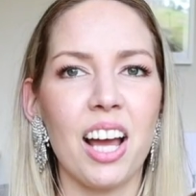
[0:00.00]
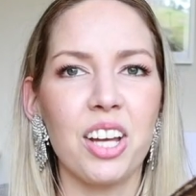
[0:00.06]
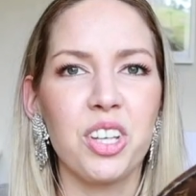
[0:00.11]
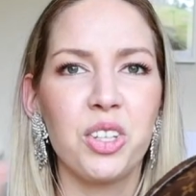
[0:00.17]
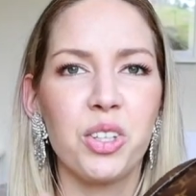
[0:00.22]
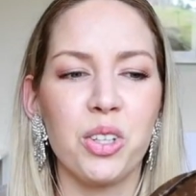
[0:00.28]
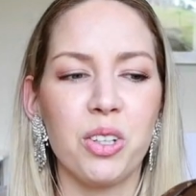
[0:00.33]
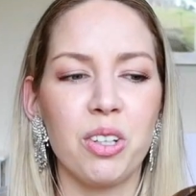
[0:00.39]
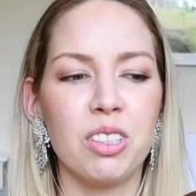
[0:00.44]
a
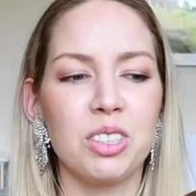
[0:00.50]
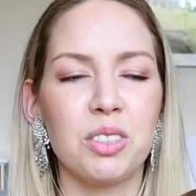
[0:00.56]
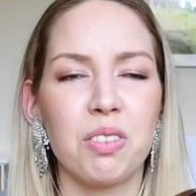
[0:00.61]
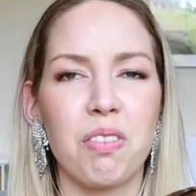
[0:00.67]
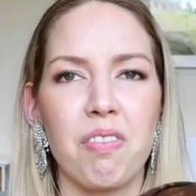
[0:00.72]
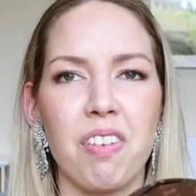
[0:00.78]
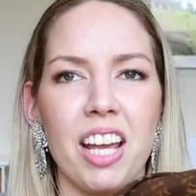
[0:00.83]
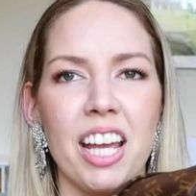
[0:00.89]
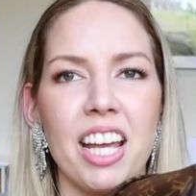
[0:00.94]
huge
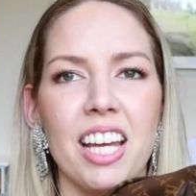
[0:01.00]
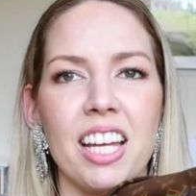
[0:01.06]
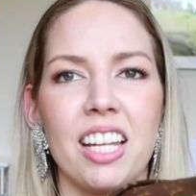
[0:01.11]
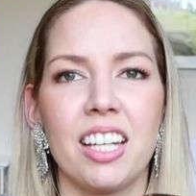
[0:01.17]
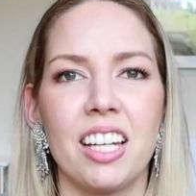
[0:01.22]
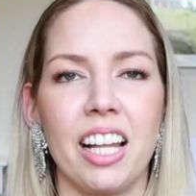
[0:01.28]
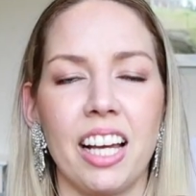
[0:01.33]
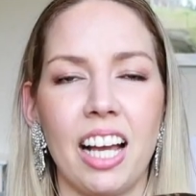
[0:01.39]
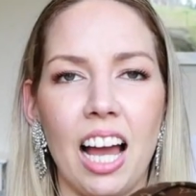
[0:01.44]

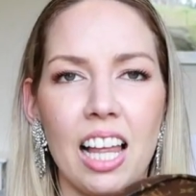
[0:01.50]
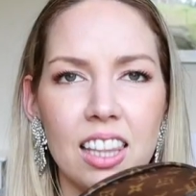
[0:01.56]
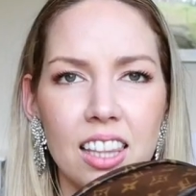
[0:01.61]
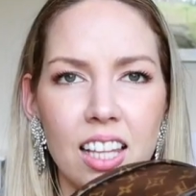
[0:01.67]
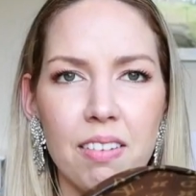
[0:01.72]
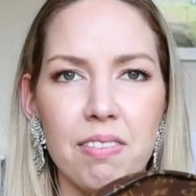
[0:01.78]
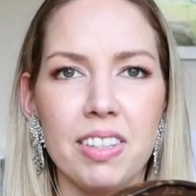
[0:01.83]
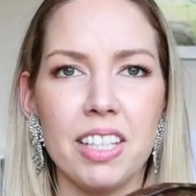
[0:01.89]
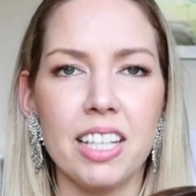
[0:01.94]
fan, like I
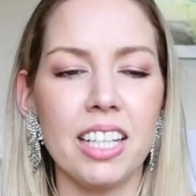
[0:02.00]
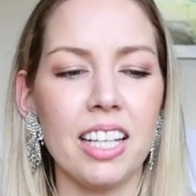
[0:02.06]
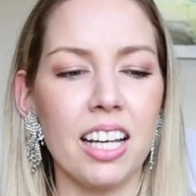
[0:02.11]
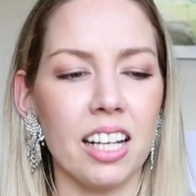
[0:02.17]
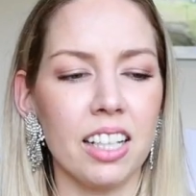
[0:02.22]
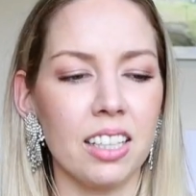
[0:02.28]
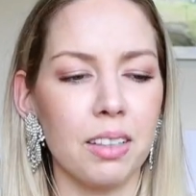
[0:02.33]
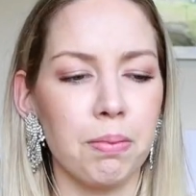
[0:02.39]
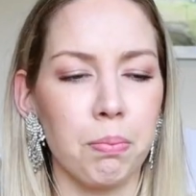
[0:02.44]
love
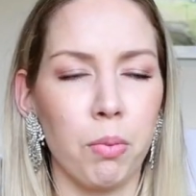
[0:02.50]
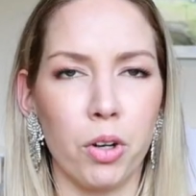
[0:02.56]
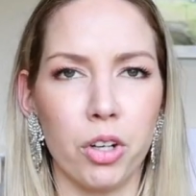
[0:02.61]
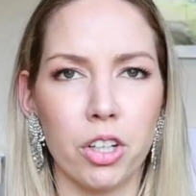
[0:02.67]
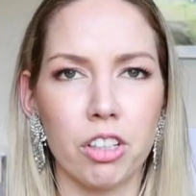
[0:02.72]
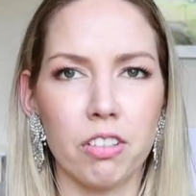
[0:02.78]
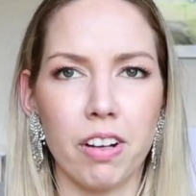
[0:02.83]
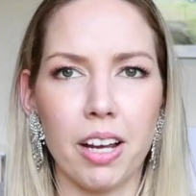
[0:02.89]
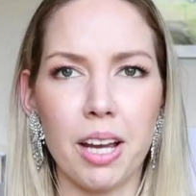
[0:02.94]
the
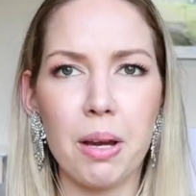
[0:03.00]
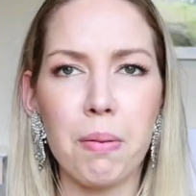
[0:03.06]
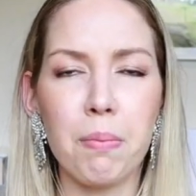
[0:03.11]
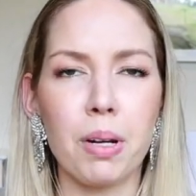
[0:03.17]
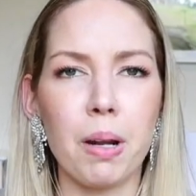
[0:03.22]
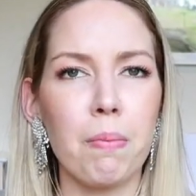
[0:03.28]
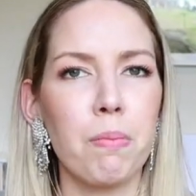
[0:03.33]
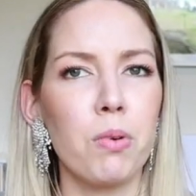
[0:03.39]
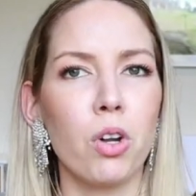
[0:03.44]
monogram,
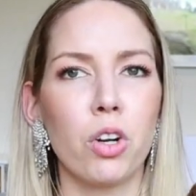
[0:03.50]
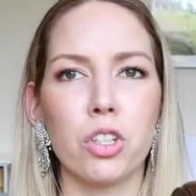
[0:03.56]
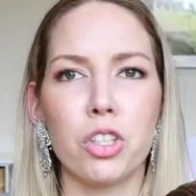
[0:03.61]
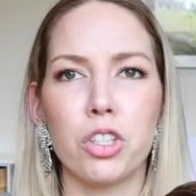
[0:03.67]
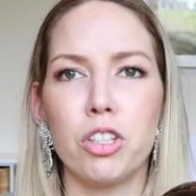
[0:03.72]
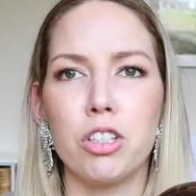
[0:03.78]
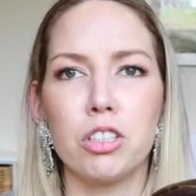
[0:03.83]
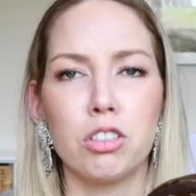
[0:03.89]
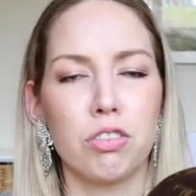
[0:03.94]
but I'm not a
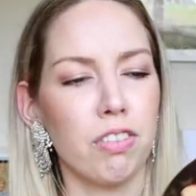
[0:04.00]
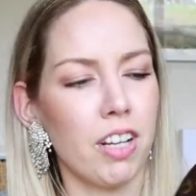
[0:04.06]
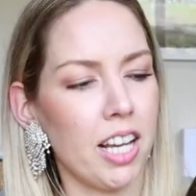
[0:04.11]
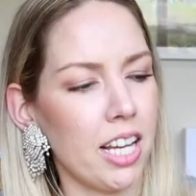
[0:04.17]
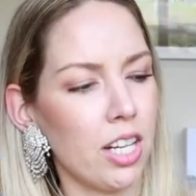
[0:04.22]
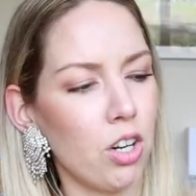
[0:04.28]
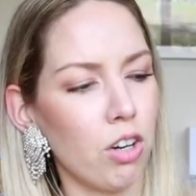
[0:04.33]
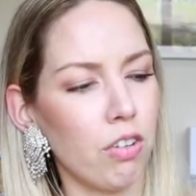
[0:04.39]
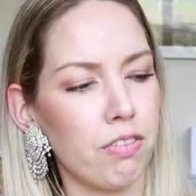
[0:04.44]
huge
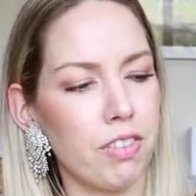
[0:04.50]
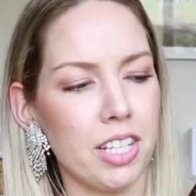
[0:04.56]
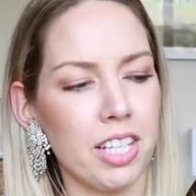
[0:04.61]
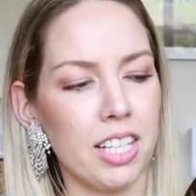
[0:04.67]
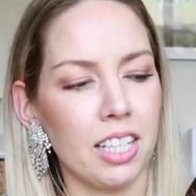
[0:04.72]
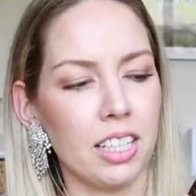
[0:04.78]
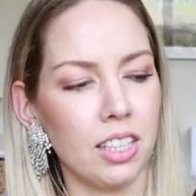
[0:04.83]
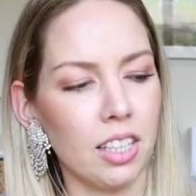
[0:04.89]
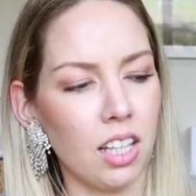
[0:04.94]
fan of
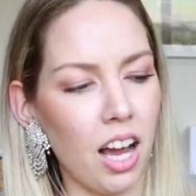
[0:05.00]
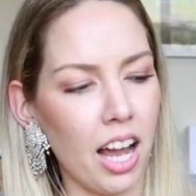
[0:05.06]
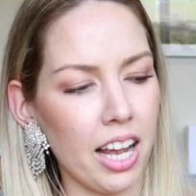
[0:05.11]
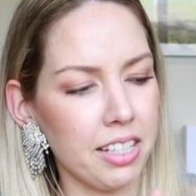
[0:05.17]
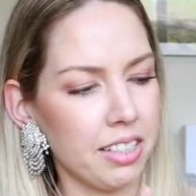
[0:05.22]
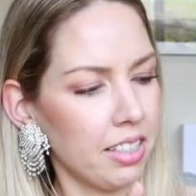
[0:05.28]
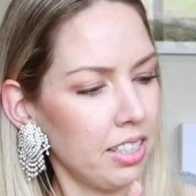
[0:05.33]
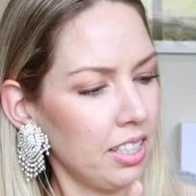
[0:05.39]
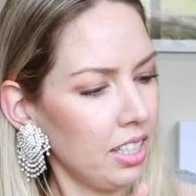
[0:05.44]
the
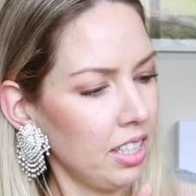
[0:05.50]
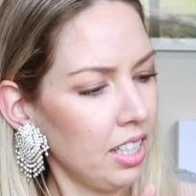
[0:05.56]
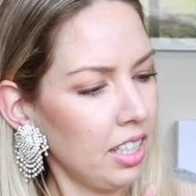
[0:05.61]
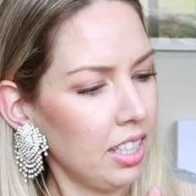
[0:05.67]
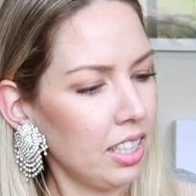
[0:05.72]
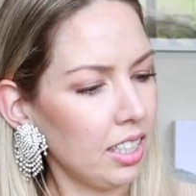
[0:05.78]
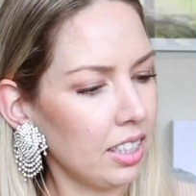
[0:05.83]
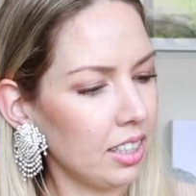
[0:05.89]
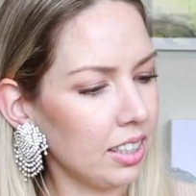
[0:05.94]
light
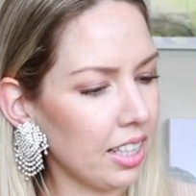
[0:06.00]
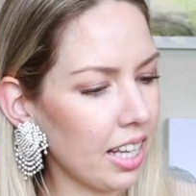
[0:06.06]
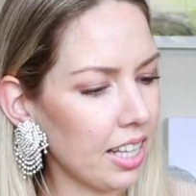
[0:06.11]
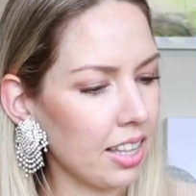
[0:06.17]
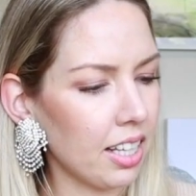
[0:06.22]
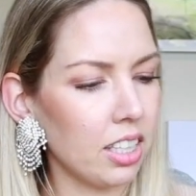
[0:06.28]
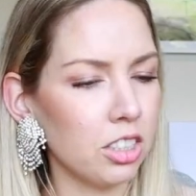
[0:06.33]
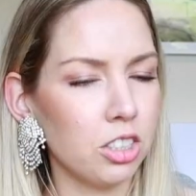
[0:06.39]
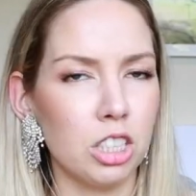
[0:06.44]

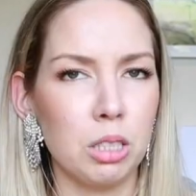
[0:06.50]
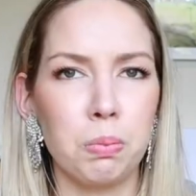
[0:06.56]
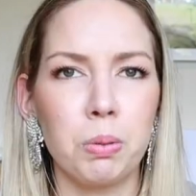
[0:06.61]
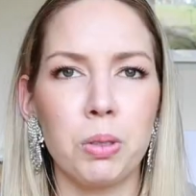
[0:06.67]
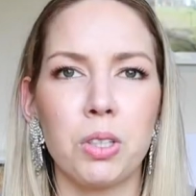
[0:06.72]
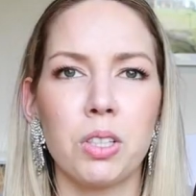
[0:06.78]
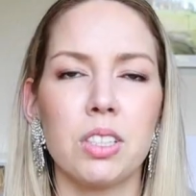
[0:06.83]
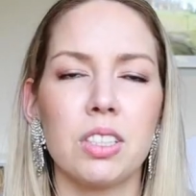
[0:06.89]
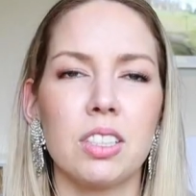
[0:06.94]
leather just
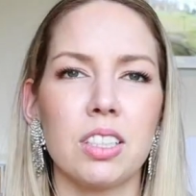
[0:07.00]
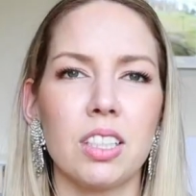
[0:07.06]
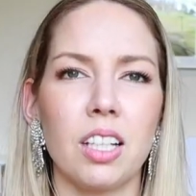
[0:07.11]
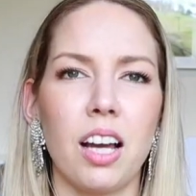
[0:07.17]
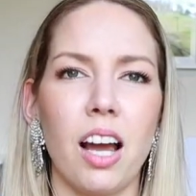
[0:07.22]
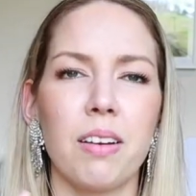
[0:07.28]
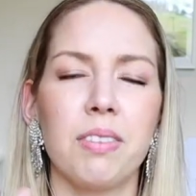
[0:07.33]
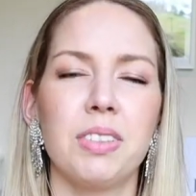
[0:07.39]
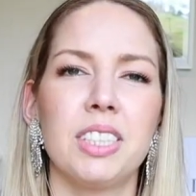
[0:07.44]
because
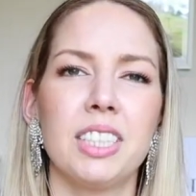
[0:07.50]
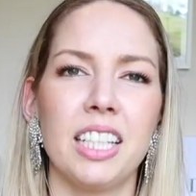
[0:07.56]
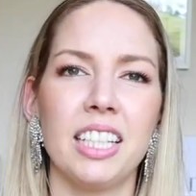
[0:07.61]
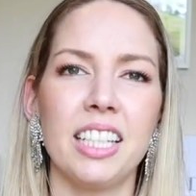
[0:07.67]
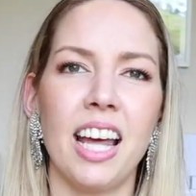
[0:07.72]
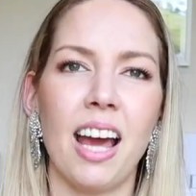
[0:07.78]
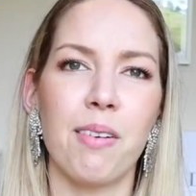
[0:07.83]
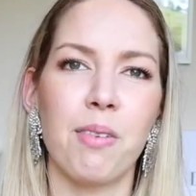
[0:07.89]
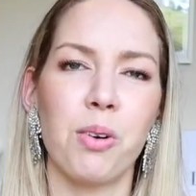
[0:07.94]
I've
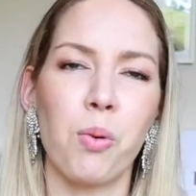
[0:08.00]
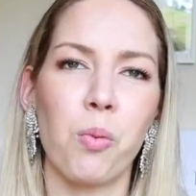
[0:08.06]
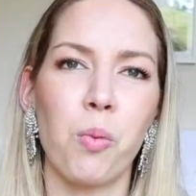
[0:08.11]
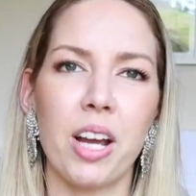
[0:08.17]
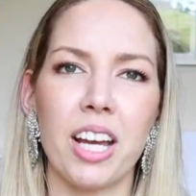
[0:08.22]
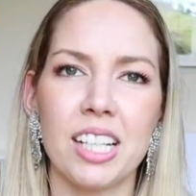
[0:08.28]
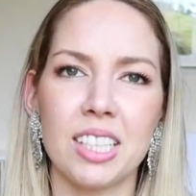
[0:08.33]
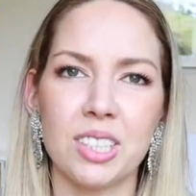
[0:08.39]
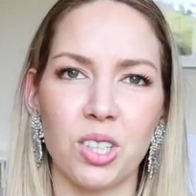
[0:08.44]
seen how it
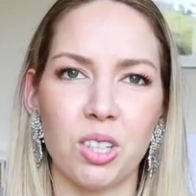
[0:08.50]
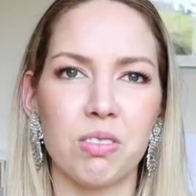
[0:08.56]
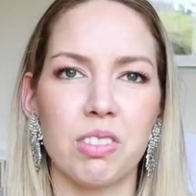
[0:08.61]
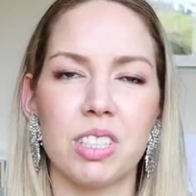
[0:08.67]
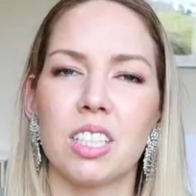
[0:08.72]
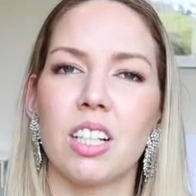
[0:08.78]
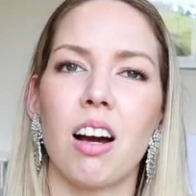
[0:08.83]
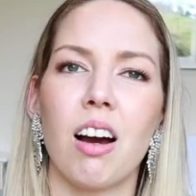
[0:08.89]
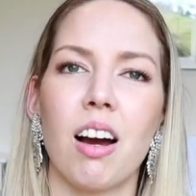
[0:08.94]
wears over
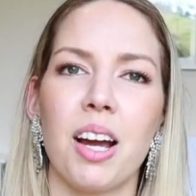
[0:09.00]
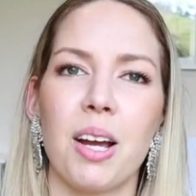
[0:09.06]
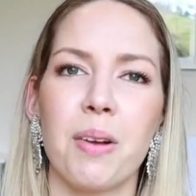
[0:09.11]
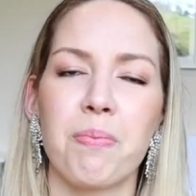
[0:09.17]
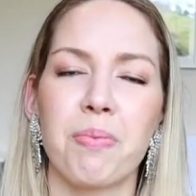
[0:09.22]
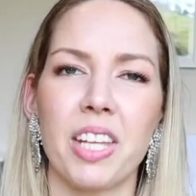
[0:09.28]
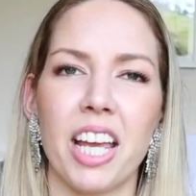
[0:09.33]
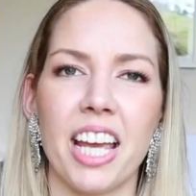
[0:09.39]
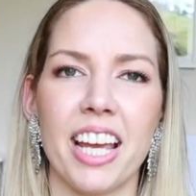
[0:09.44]

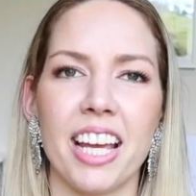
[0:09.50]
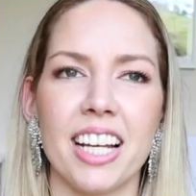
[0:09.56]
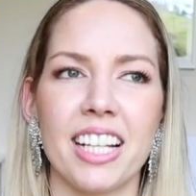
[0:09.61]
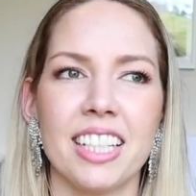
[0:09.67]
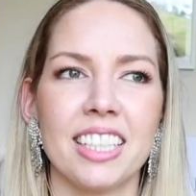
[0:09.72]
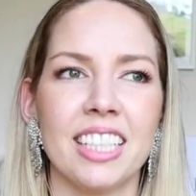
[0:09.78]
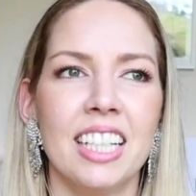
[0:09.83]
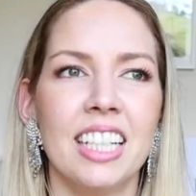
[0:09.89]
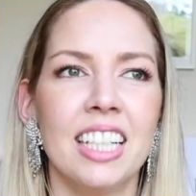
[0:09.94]
time
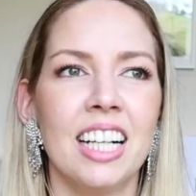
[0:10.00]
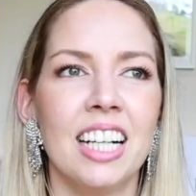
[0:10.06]
and